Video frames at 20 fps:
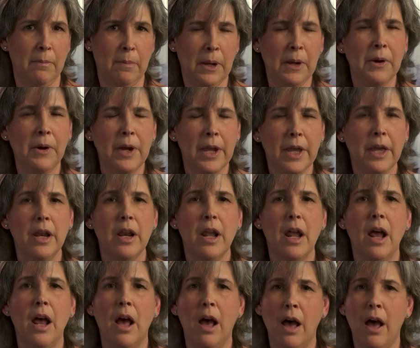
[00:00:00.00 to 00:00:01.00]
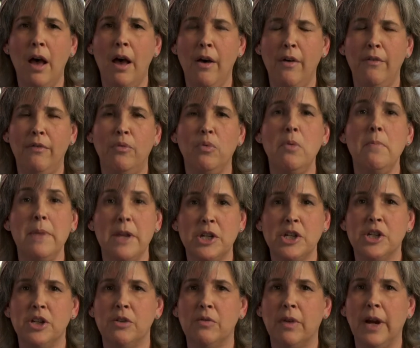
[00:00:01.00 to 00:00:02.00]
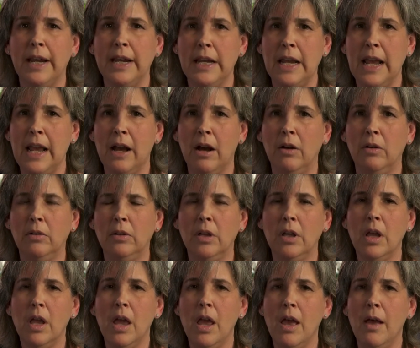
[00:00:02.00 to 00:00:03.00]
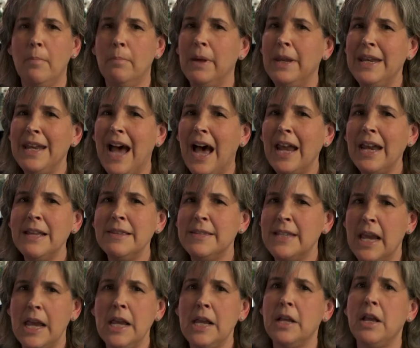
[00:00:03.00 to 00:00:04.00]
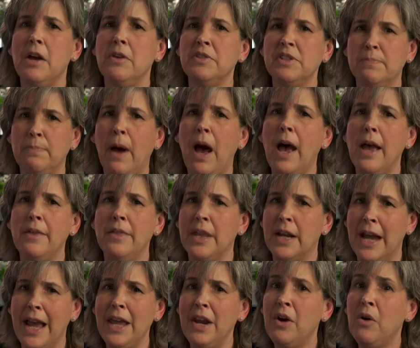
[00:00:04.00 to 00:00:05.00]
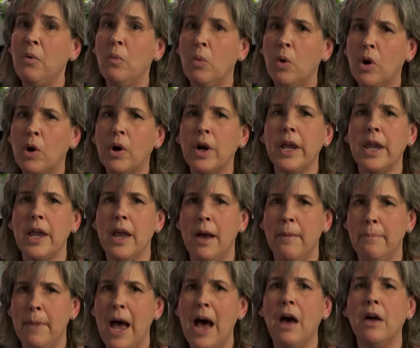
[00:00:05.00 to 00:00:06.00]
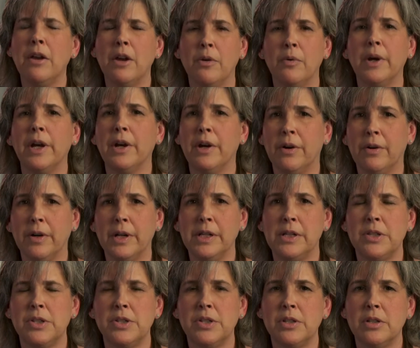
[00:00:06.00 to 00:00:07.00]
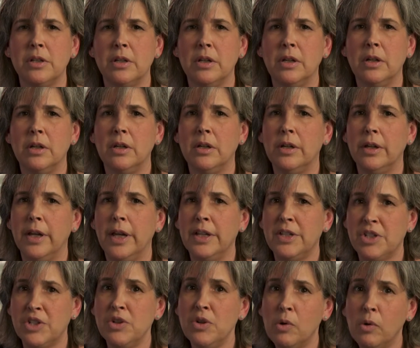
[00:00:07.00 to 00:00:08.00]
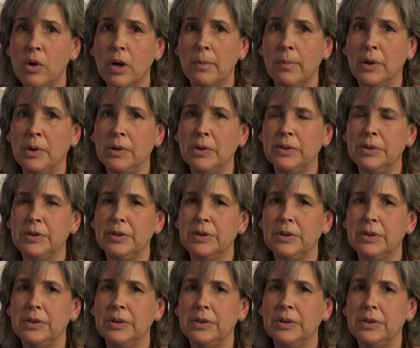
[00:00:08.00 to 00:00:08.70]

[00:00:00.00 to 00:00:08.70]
period of remission right now, but not a day goes by that I don't worry about a recurrence. It's normal.